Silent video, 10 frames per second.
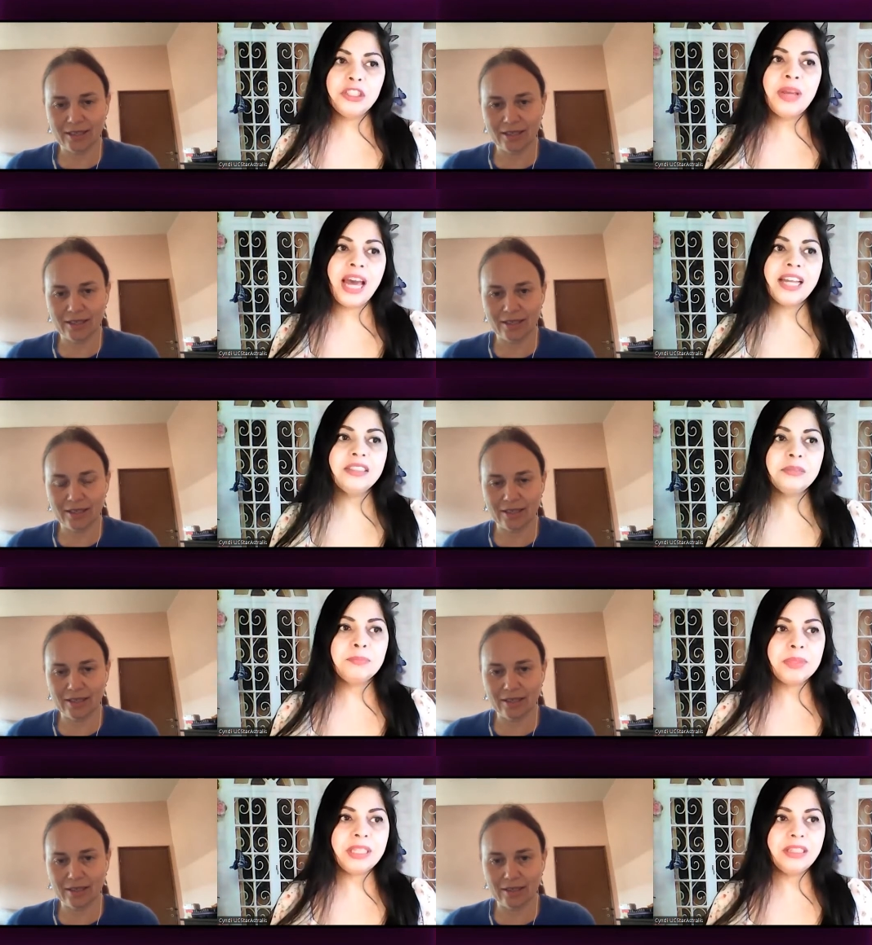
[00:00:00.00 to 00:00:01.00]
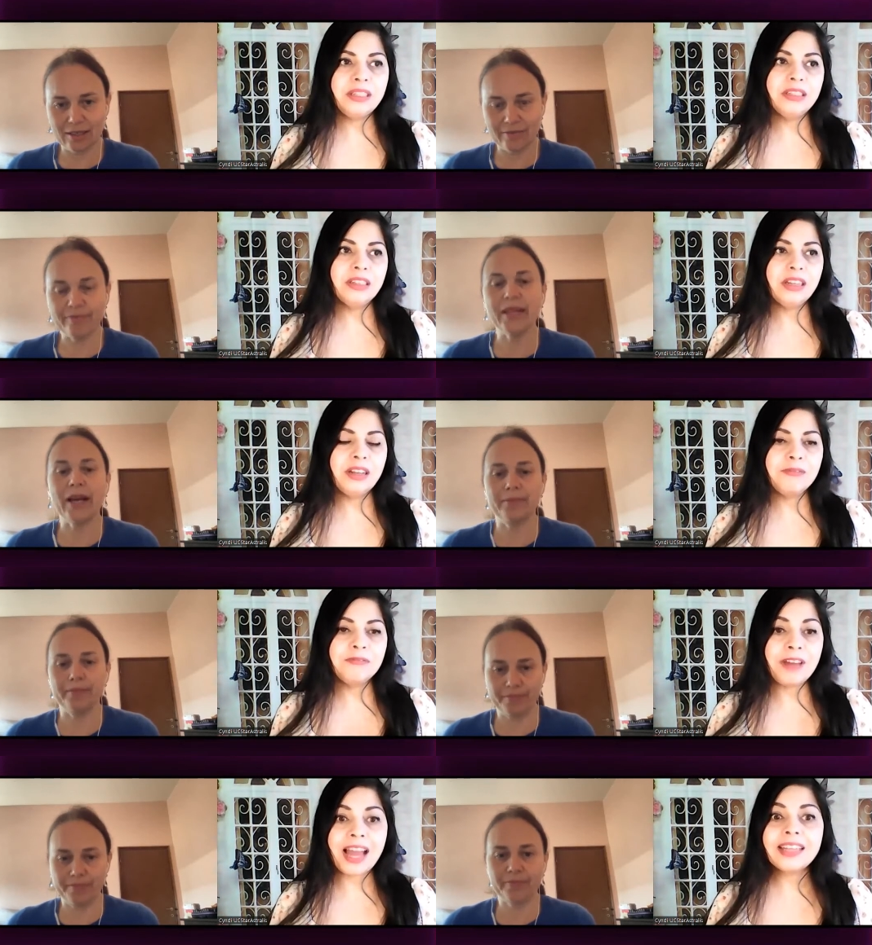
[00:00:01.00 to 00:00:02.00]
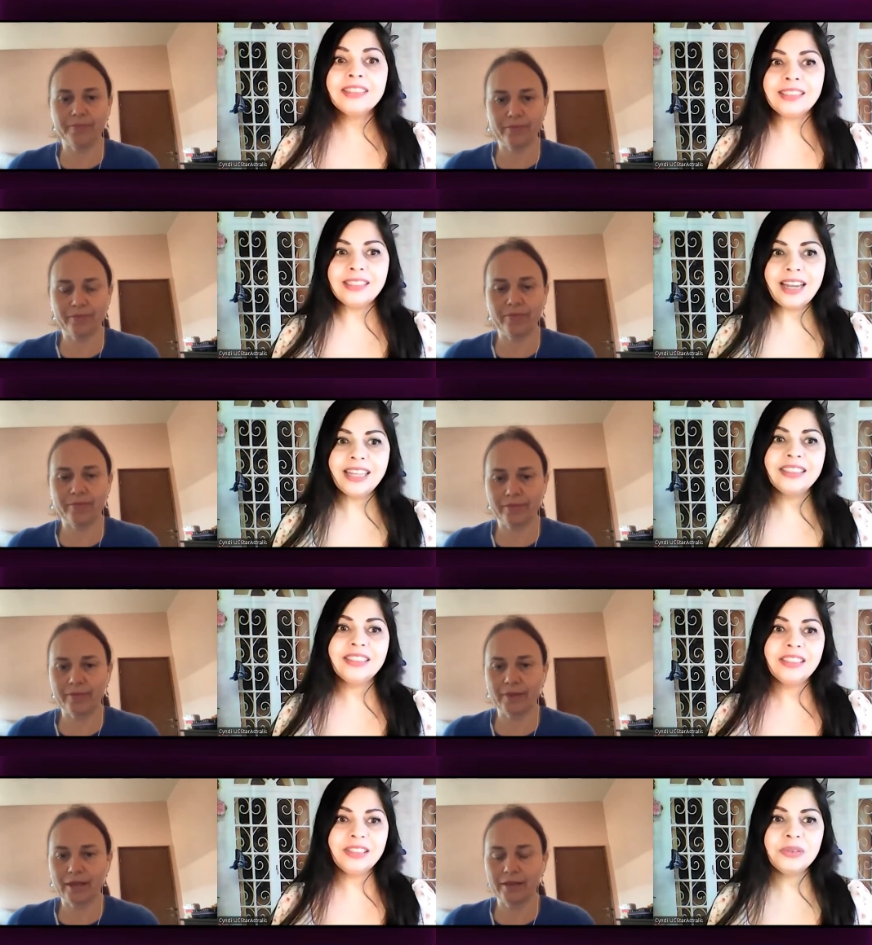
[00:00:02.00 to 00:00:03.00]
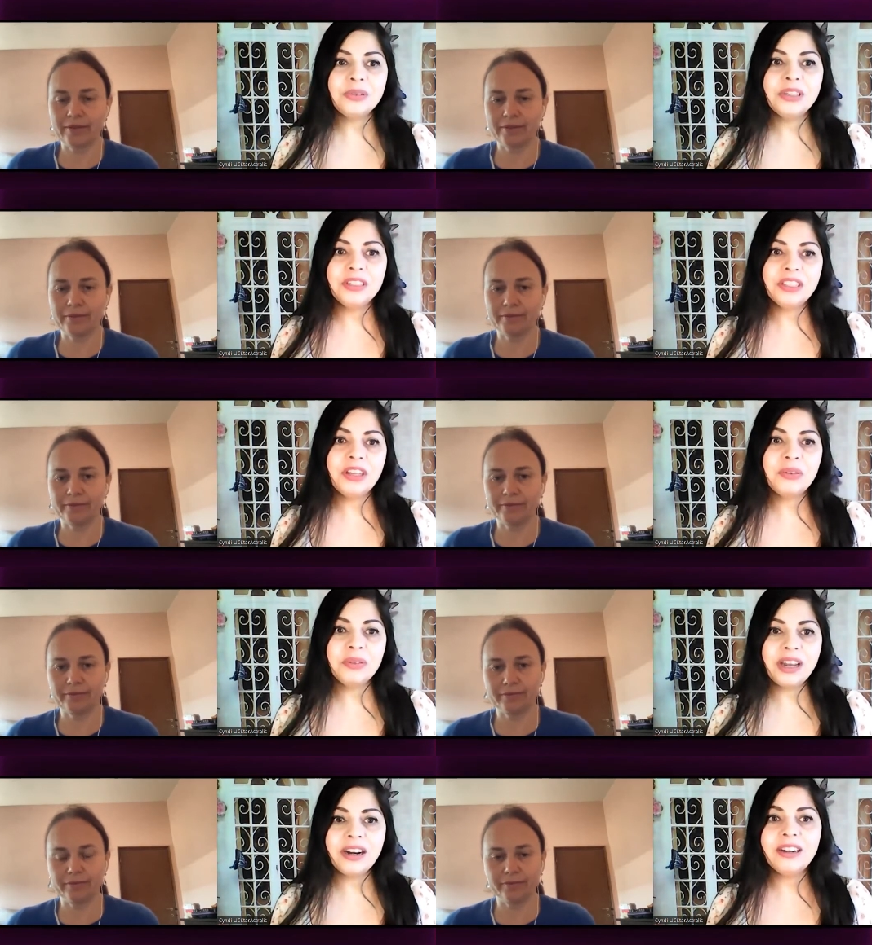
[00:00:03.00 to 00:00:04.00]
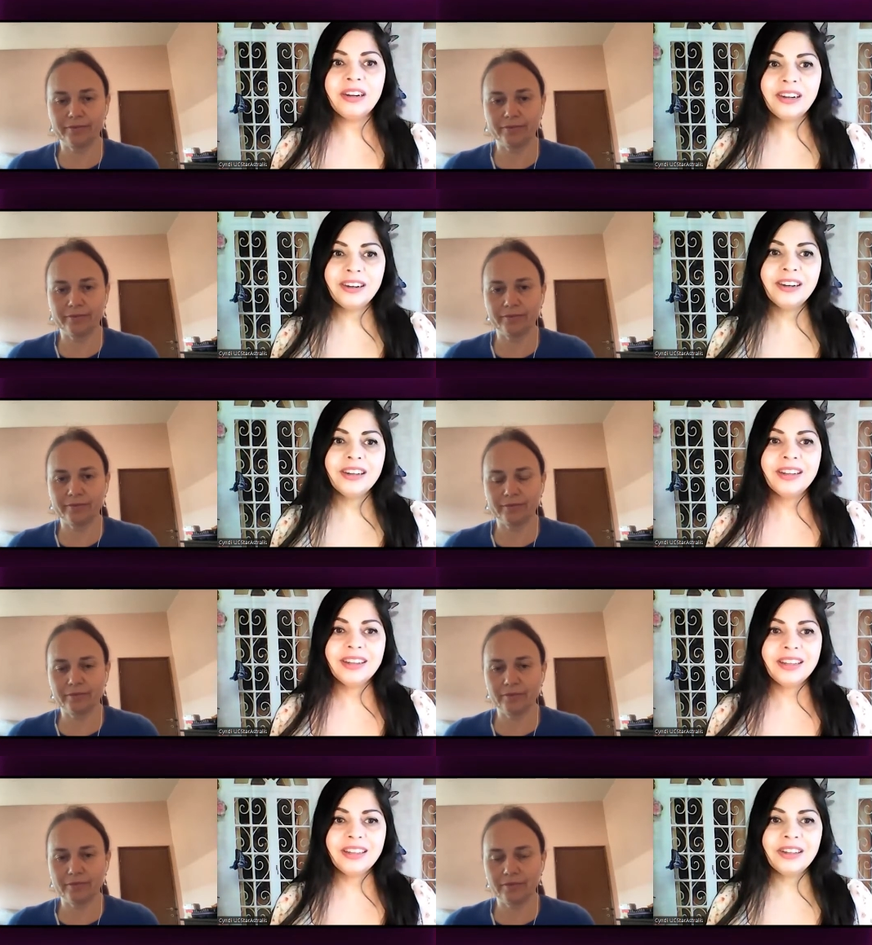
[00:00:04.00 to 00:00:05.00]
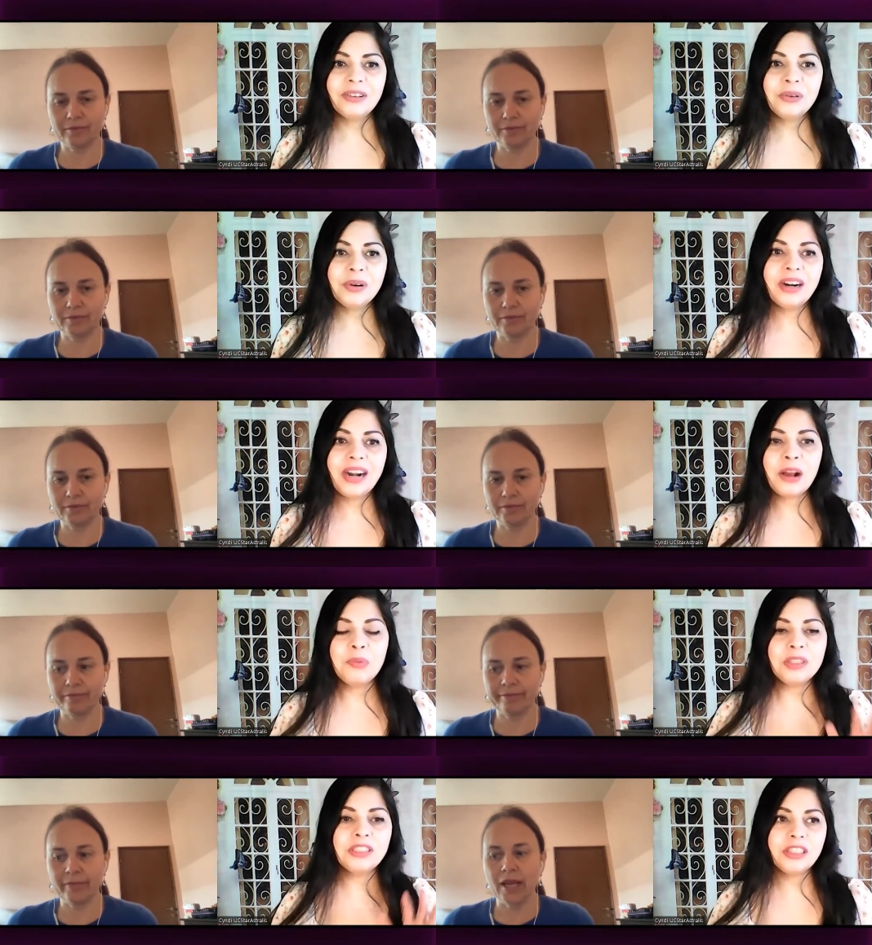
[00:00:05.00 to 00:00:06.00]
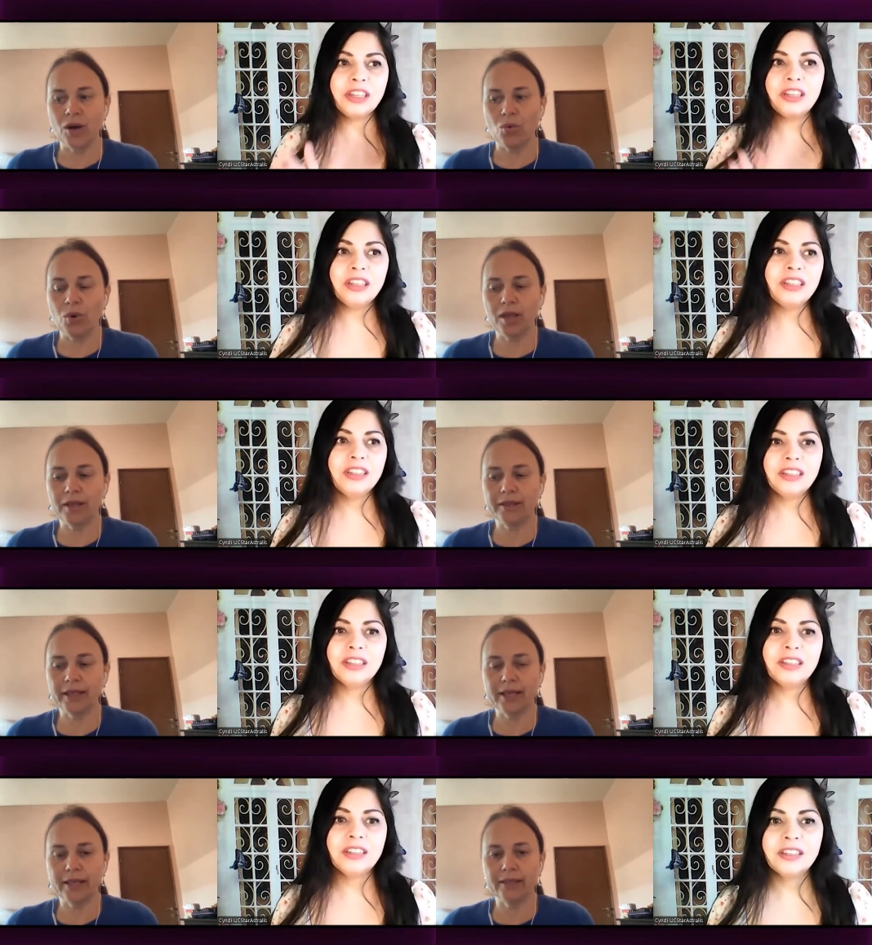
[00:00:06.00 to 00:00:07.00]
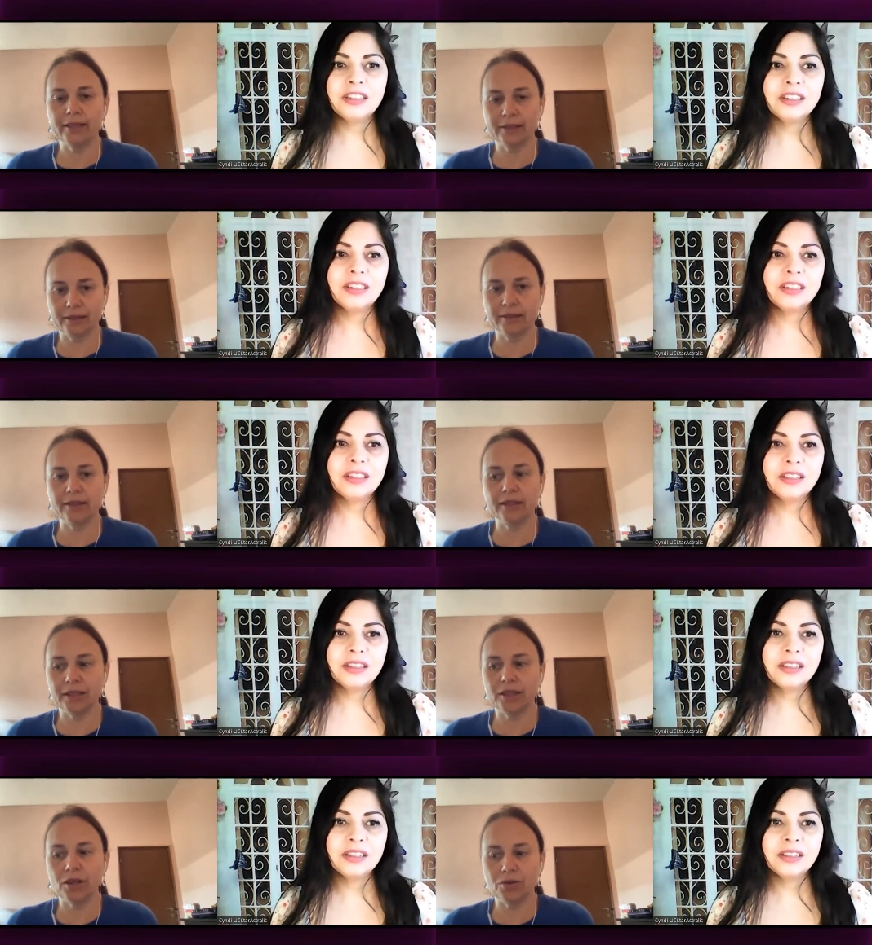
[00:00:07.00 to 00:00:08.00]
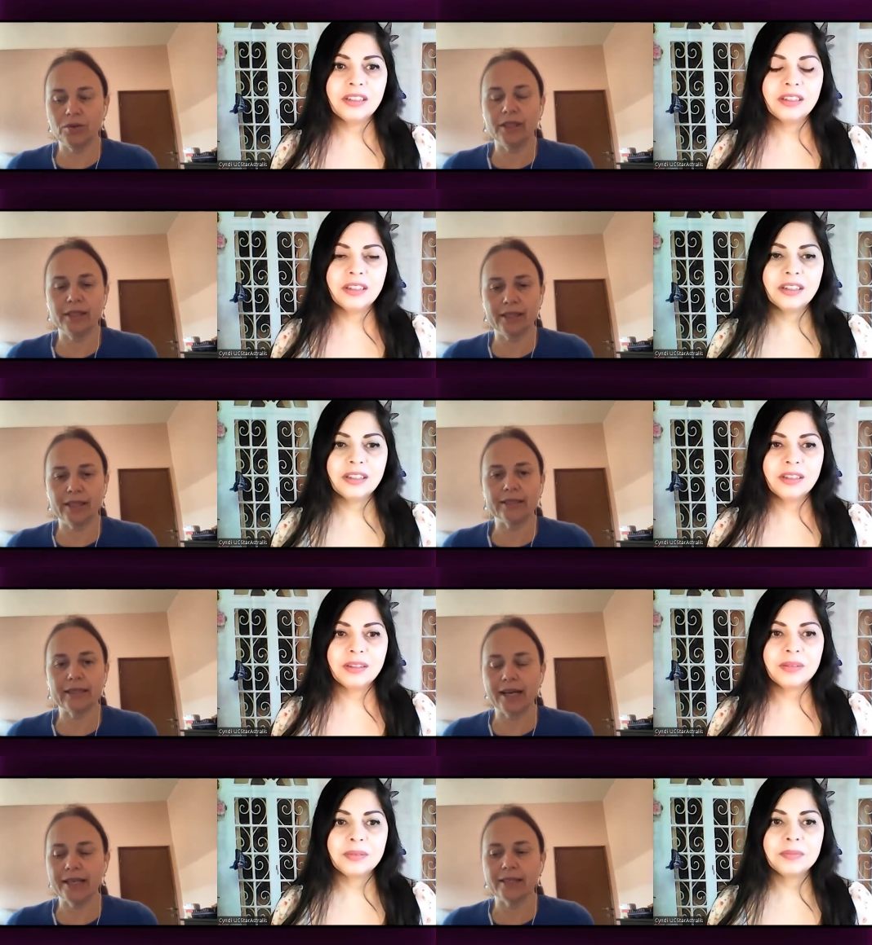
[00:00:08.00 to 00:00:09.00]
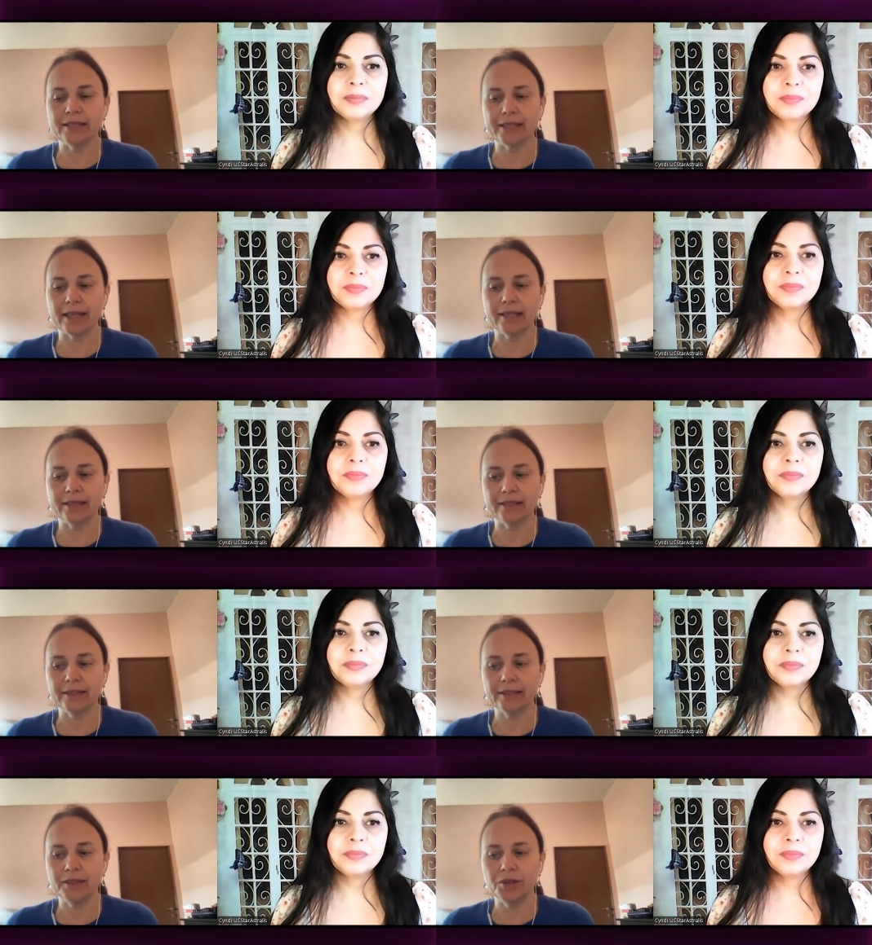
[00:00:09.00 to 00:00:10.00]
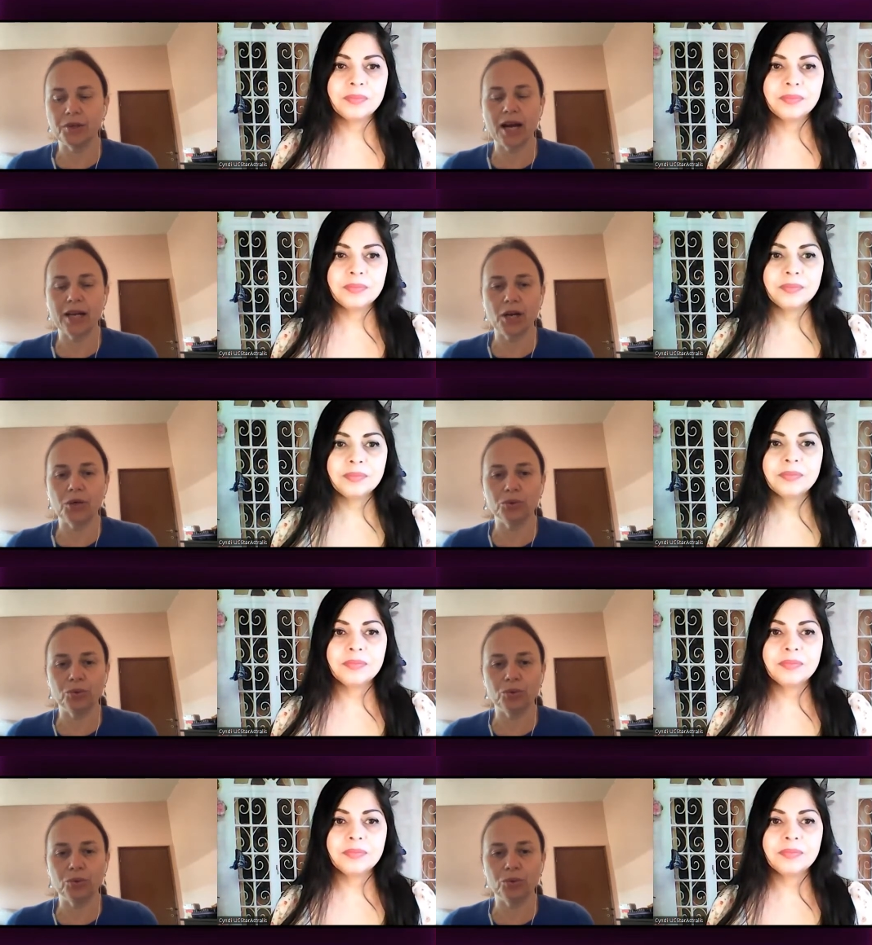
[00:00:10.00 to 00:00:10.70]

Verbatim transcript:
Speaker 1: you had to be yeah. uh, vaccinated in order to go there? Or how
Speaker 2: was that? Well, they, you know, it, the Italian said, you can't go to